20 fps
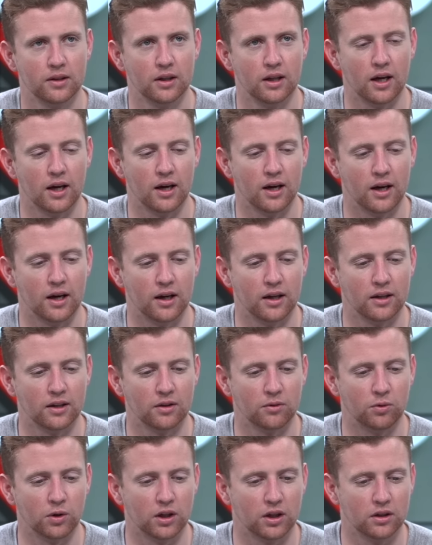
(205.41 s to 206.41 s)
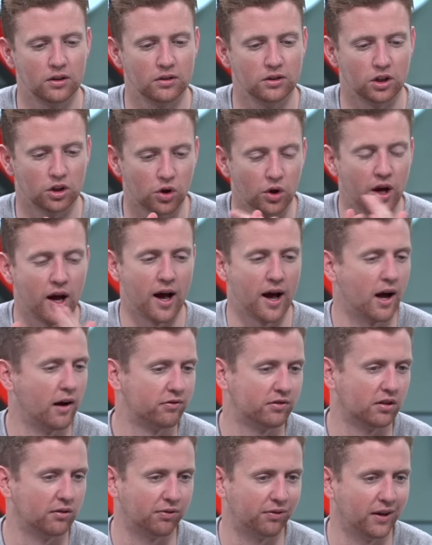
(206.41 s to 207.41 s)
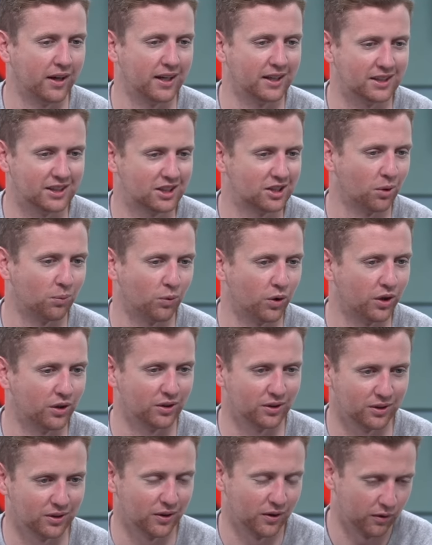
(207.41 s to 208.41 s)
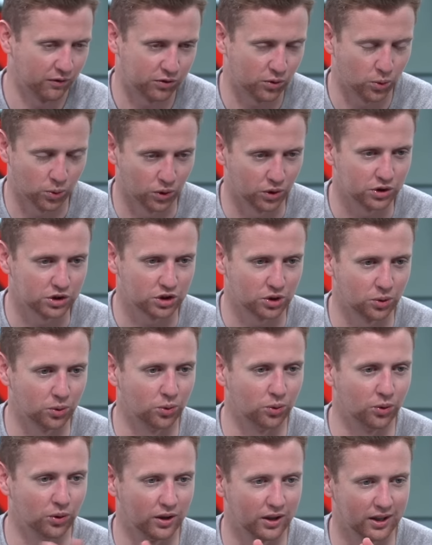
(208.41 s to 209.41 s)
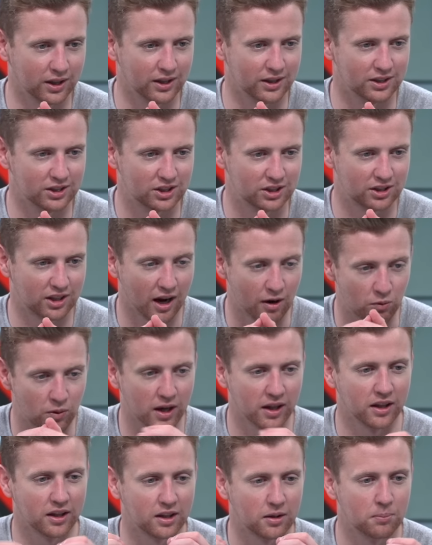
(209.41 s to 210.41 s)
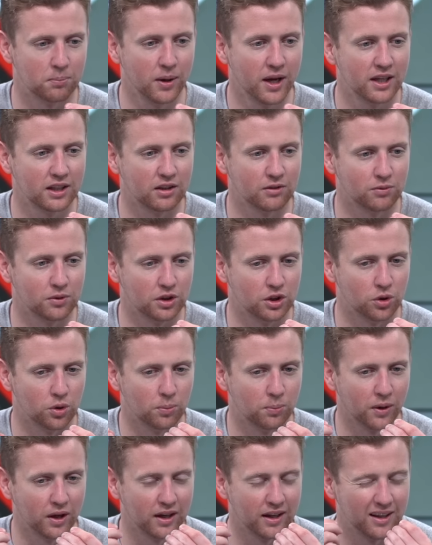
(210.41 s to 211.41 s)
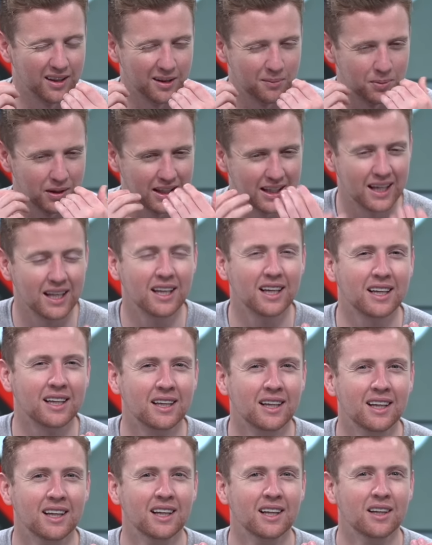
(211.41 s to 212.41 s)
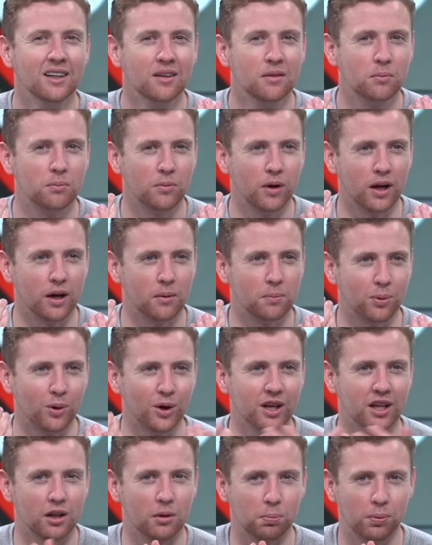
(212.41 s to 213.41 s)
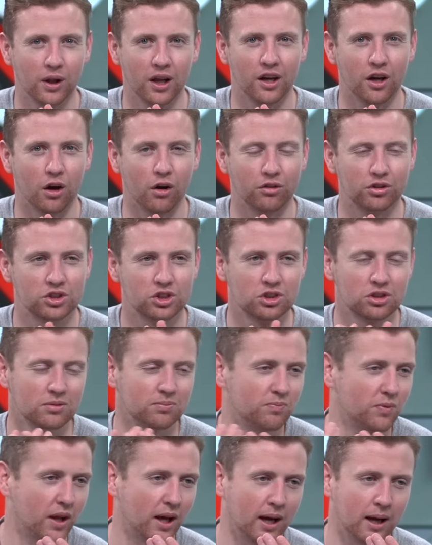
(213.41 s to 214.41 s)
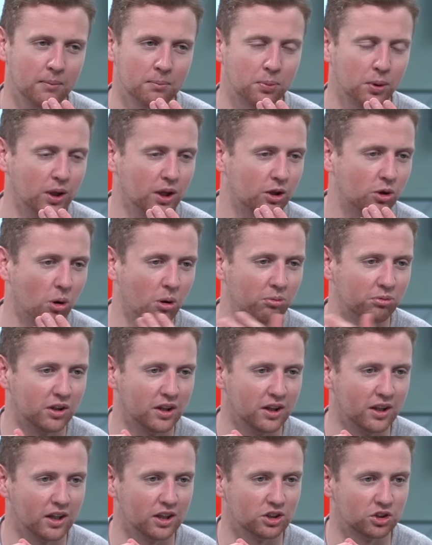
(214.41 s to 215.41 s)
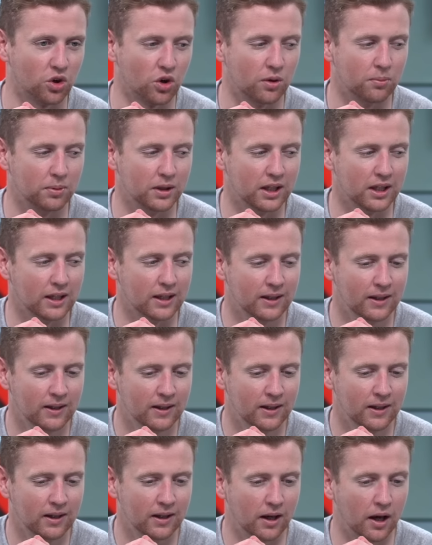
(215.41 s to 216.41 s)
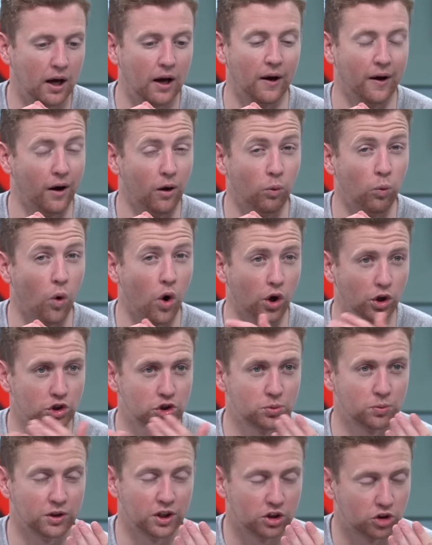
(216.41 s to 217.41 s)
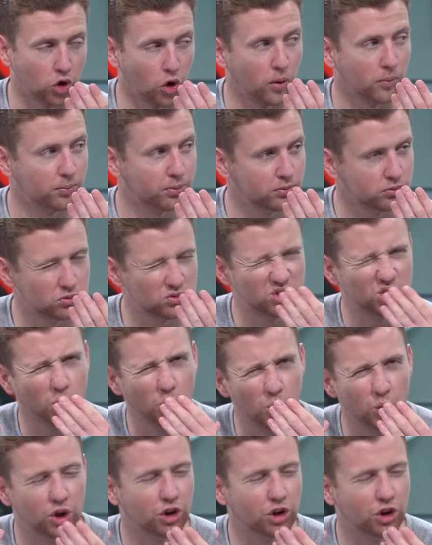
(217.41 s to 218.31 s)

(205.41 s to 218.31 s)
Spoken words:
that you're going to have to face someone, of course, who is directly competitive with you. But at the beginning point of the playoffs, I'm pretty confident that it's going to be a wash with the top two